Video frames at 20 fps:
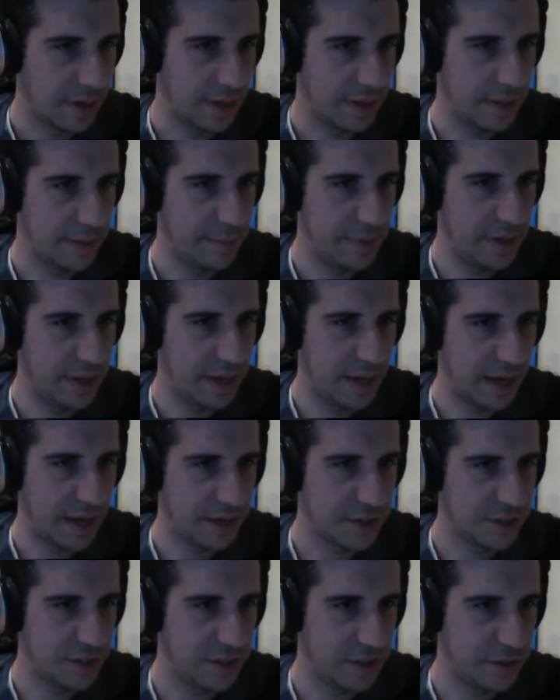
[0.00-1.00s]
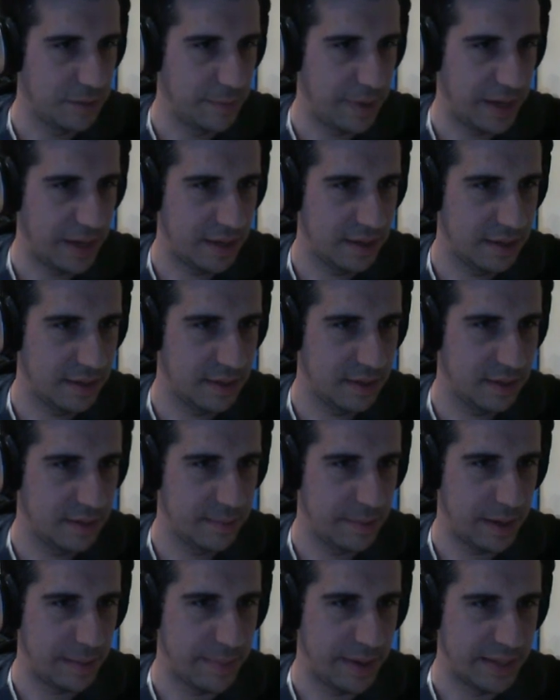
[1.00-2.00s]
let me actually, to
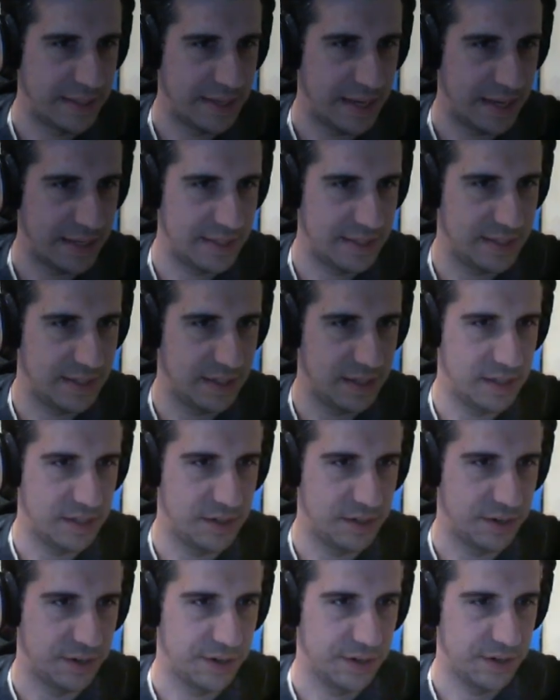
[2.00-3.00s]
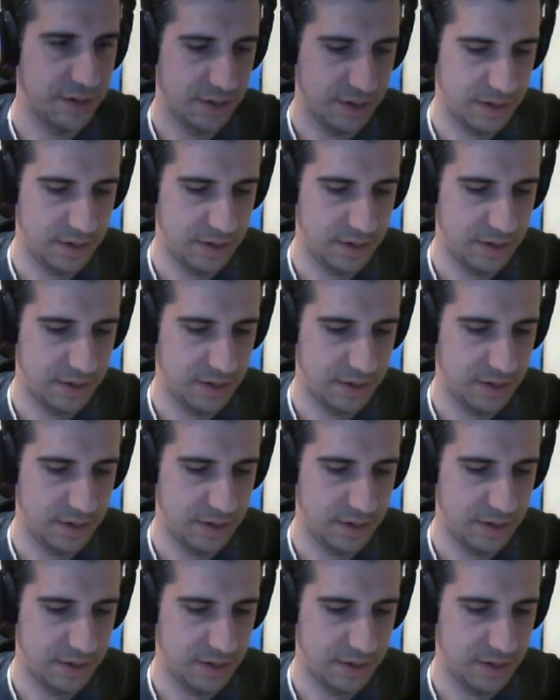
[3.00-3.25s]
make my tests easier,